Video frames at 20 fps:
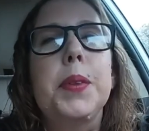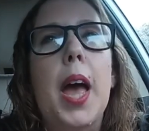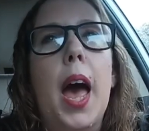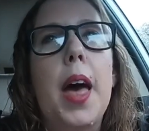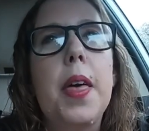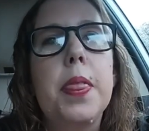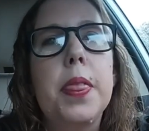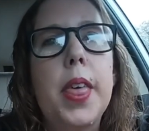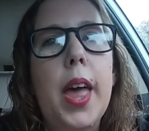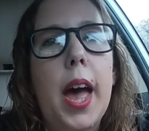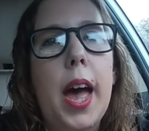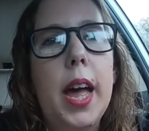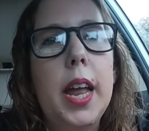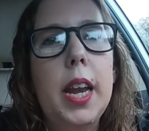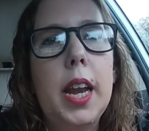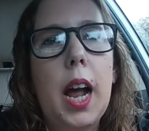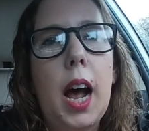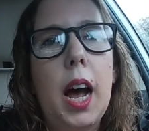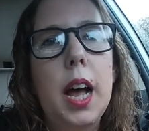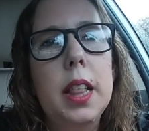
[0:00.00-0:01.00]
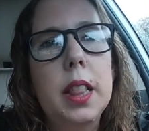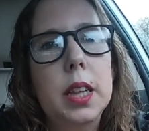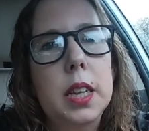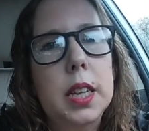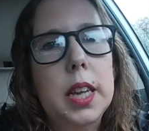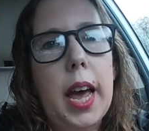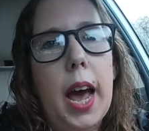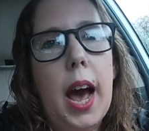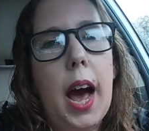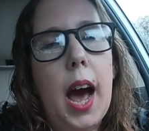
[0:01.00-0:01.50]
And then I
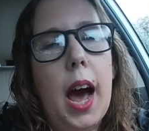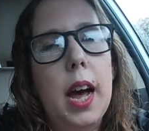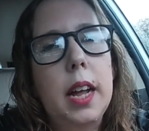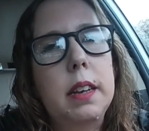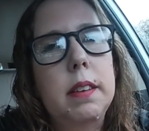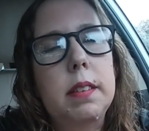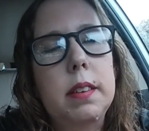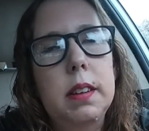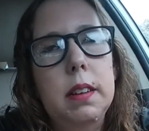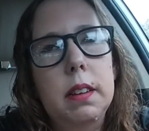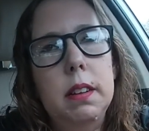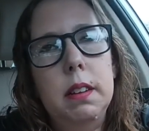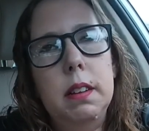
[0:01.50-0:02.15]
look at